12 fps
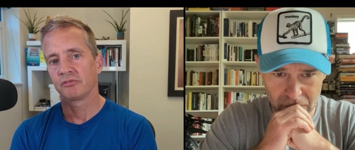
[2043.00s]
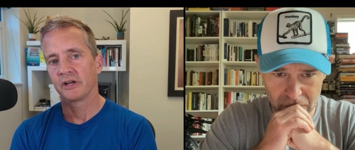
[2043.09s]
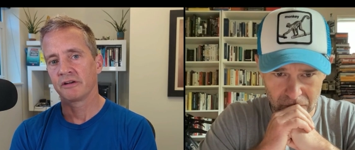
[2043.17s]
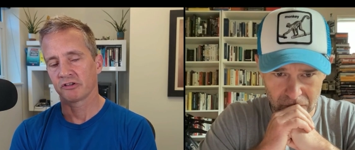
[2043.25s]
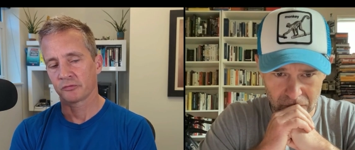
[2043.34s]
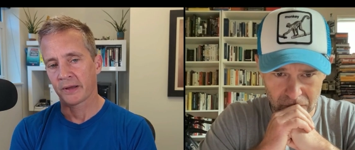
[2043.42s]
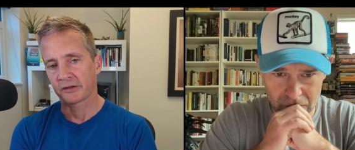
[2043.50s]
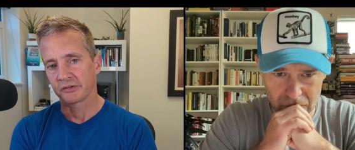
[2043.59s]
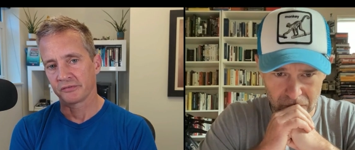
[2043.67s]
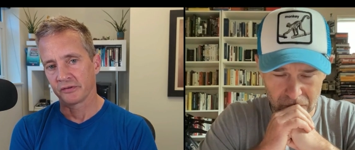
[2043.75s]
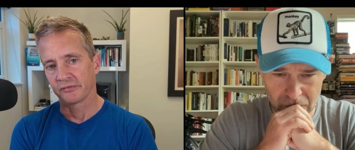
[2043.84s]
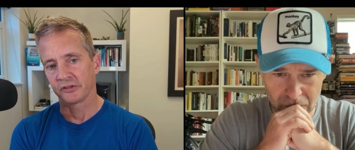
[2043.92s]
Speaker 1: irrespective
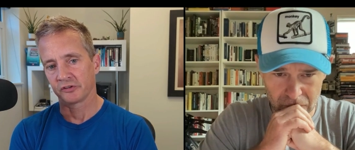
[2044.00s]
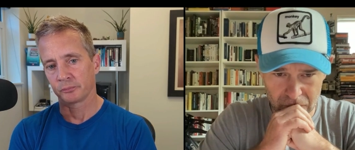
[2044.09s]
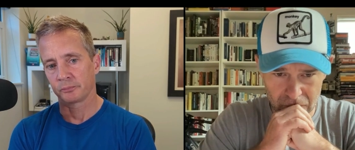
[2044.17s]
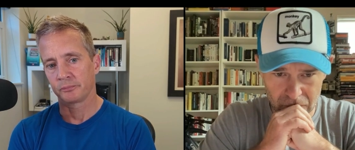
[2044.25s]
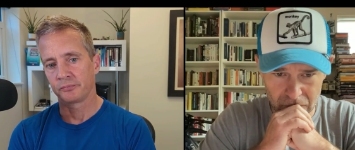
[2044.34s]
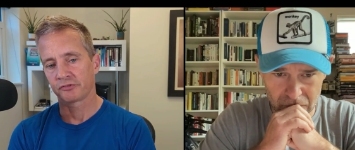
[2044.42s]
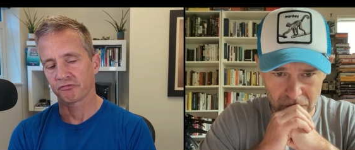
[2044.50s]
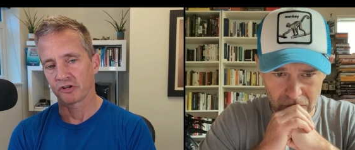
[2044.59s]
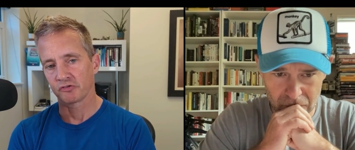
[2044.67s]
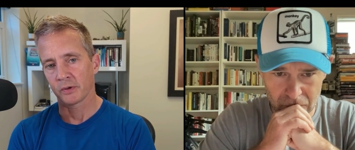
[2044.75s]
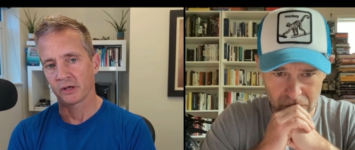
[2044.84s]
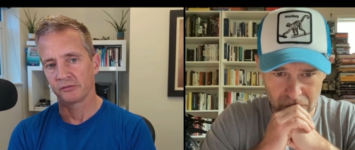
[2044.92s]
of his strange
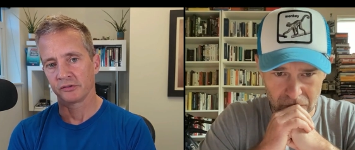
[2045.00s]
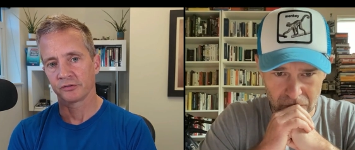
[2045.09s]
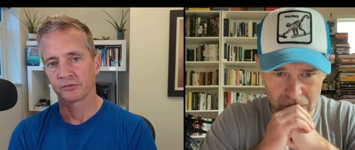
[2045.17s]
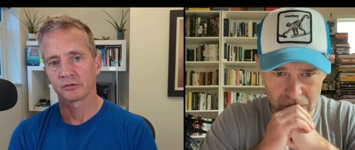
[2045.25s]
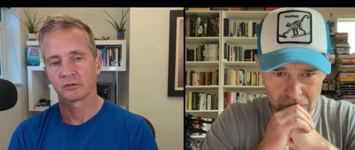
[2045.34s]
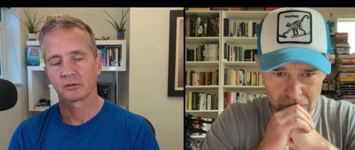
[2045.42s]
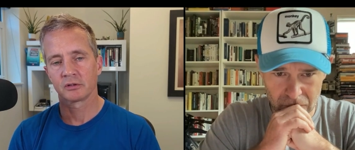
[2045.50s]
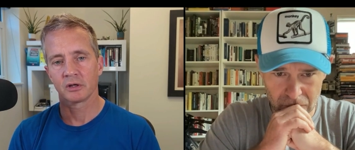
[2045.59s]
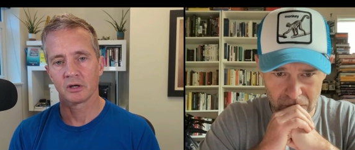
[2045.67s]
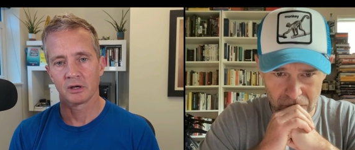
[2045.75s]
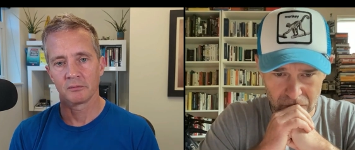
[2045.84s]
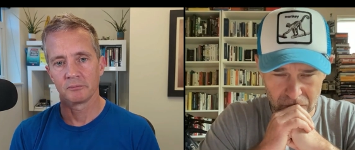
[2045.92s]
behaviors.
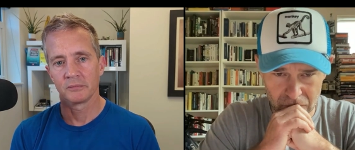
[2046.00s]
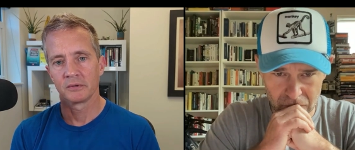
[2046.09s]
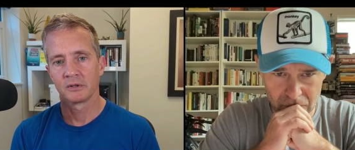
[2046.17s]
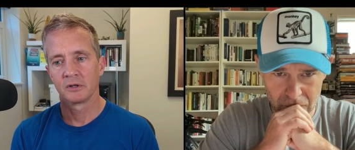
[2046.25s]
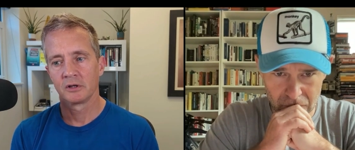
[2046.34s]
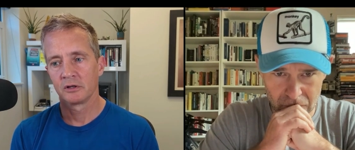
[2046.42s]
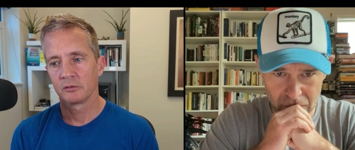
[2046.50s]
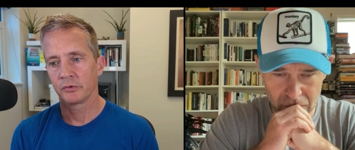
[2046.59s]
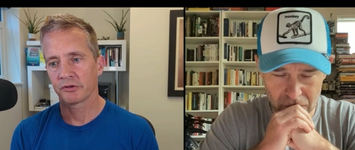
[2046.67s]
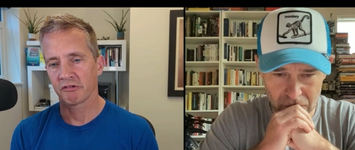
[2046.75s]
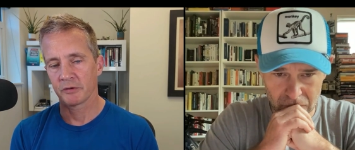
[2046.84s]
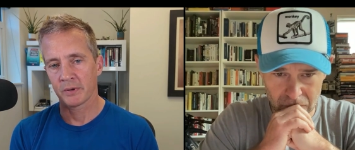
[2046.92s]
With
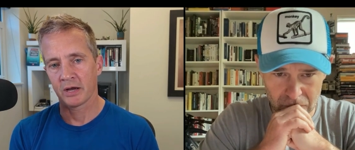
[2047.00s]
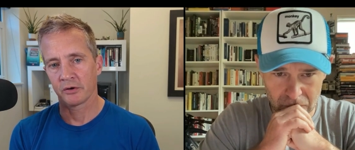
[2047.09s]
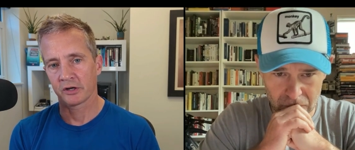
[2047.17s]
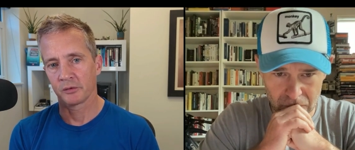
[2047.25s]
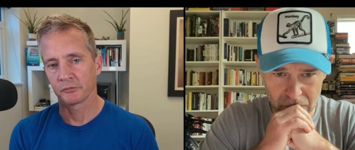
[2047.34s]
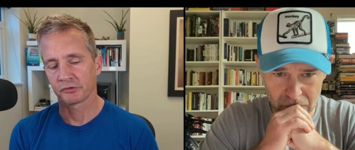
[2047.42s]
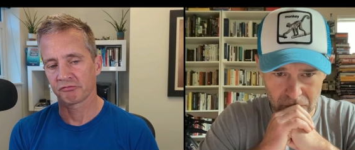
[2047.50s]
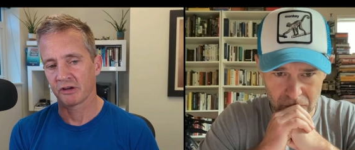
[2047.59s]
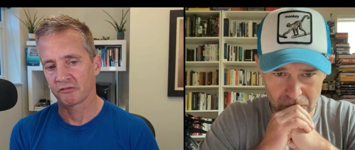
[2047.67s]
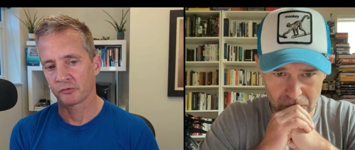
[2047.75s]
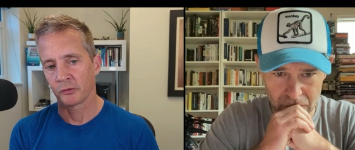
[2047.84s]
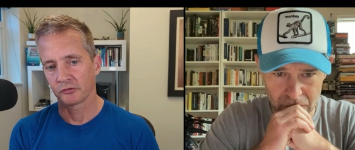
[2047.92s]
great power comes great
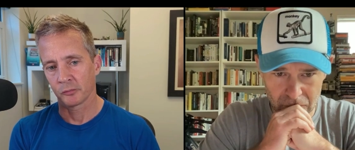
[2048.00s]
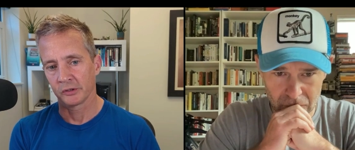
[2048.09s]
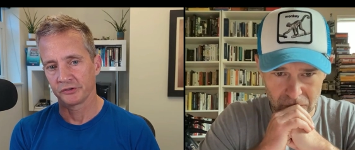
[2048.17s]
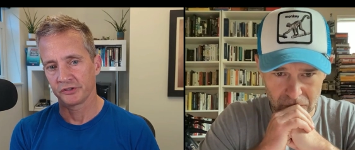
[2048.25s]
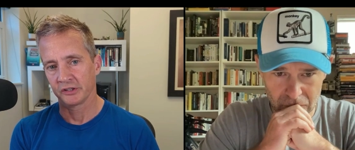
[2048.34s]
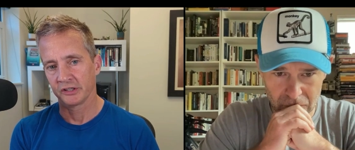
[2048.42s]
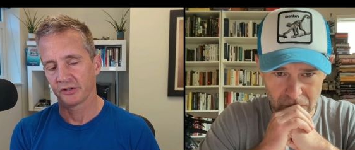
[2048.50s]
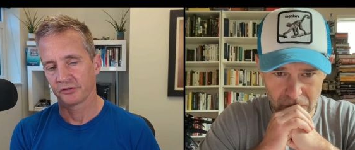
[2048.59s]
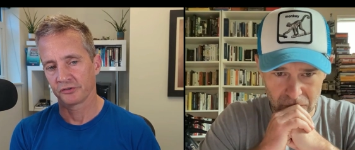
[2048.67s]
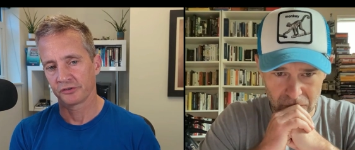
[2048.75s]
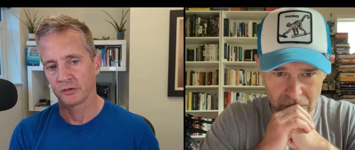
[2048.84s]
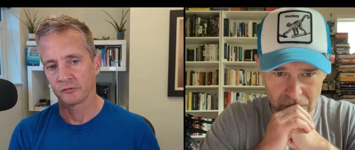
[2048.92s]
responsibility, and he doesn't
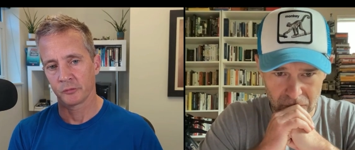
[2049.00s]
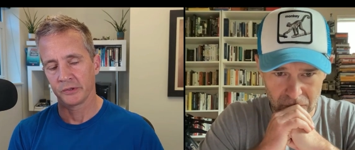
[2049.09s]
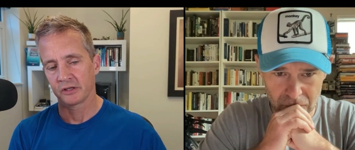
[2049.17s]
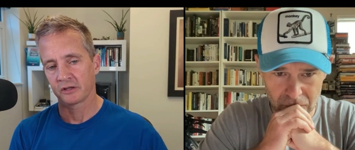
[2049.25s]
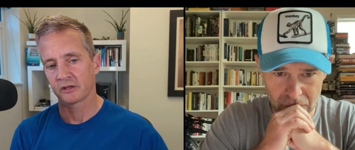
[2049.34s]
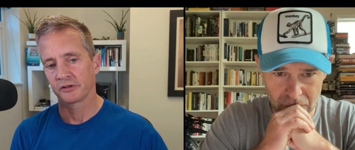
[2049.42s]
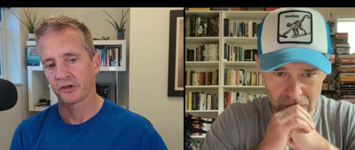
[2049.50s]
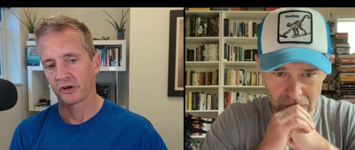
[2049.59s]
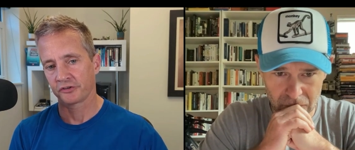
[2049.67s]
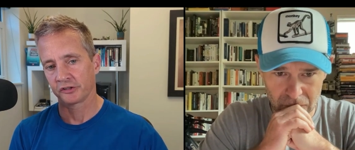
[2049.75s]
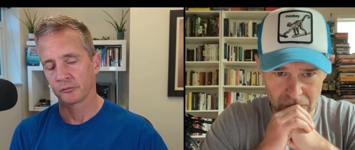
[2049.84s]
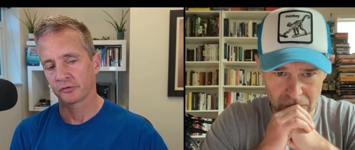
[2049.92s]
seem to be
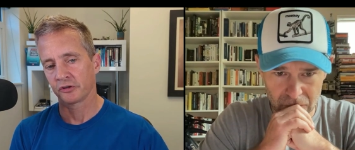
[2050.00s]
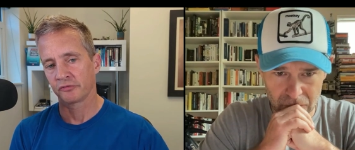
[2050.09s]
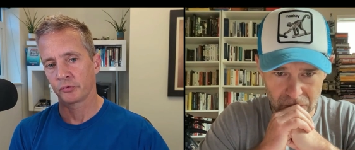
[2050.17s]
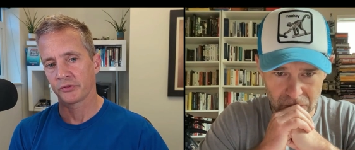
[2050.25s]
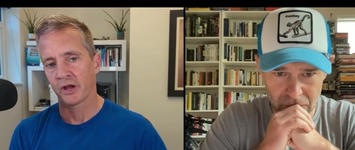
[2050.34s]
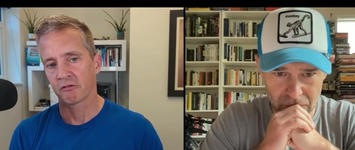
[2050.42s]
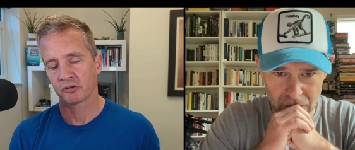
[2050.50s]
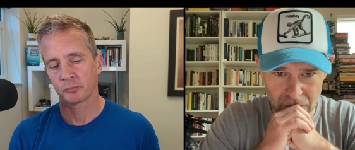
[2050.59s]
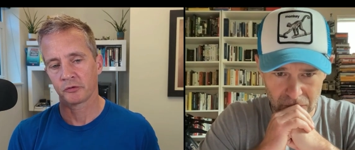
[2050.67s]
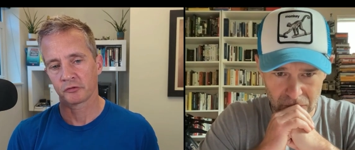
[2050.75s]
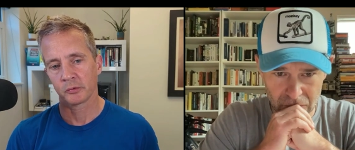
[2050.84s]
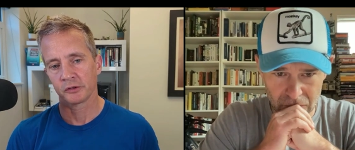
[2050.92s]
conducting himself with that
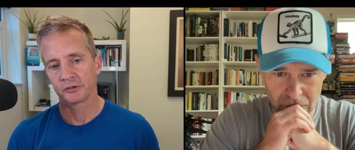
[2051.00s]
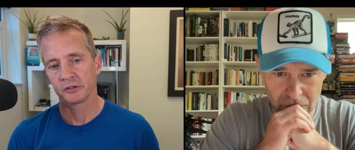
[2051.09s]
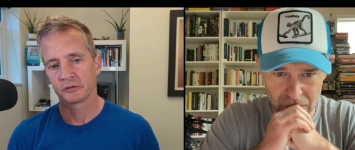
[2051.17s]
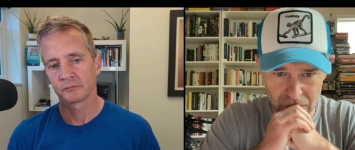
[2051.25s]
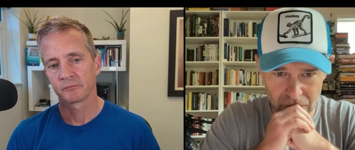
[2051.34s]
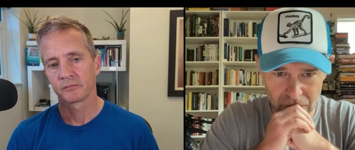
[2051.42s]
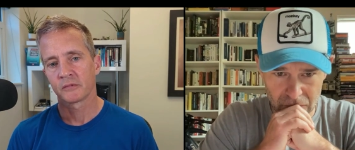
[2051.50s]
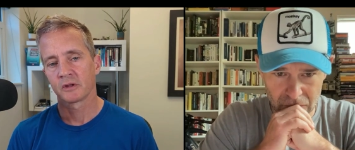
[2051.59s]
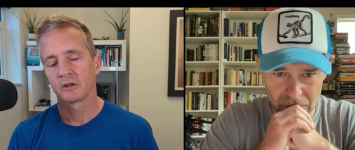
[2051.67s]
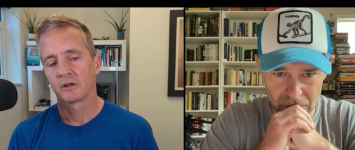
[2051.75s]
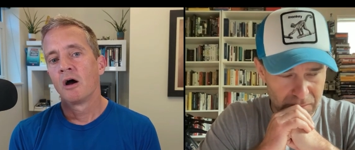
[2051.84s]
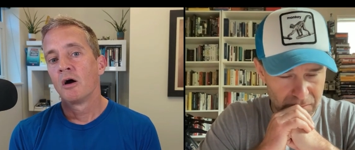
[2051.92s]
responsibility.
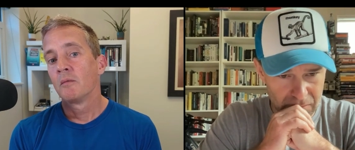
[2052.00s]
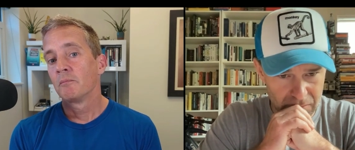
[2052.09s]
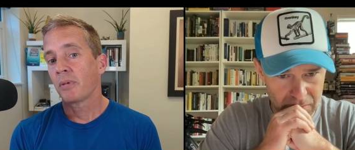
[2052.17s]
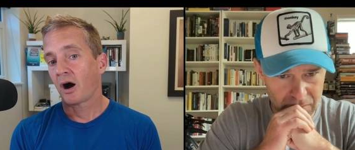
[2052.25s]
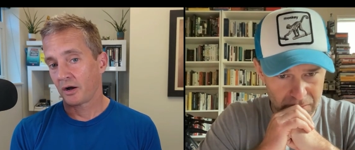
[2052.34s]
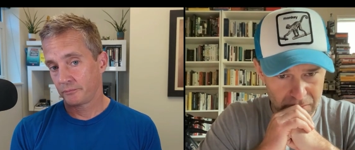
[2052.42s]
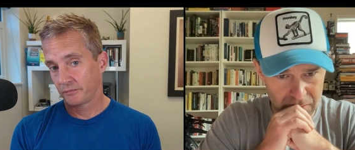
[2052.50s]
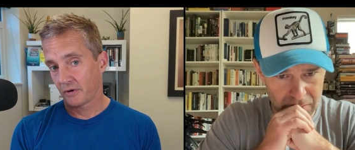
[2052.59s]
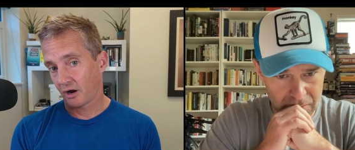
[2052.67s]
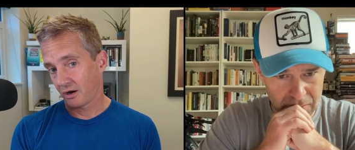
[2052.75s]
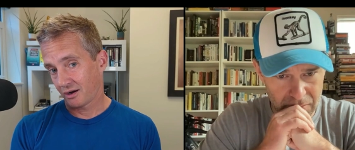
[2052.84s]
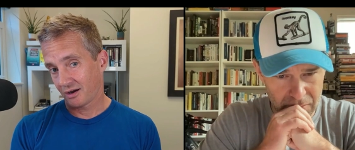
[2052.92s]
But I've
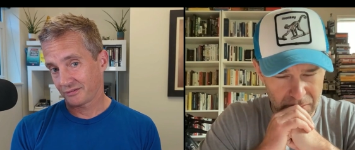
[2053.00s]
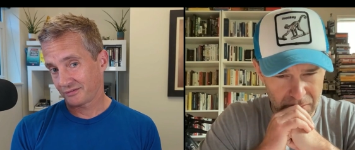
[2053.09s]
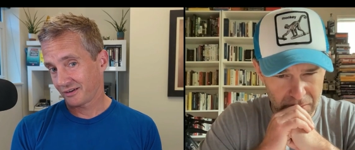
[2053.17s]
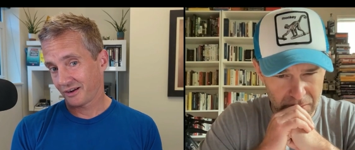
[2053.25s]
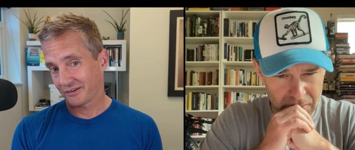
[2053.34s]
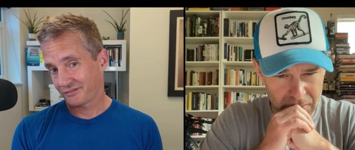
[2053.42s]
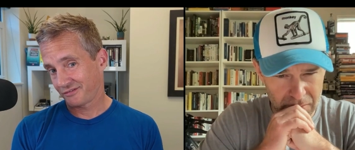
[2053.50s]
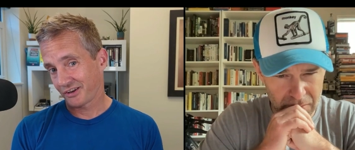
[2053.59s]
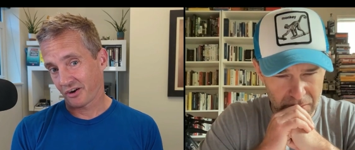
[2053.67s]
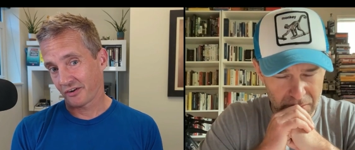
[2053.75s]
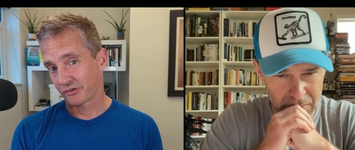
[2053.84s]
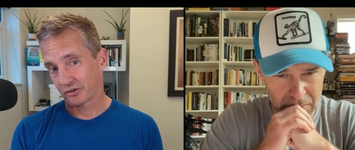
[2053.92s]

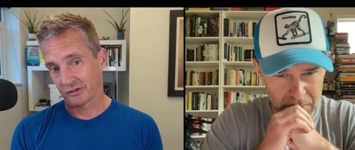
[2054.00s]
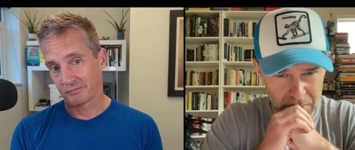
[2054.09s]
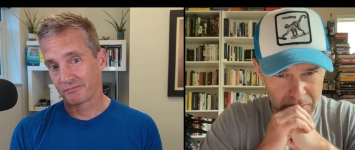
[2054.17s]
got a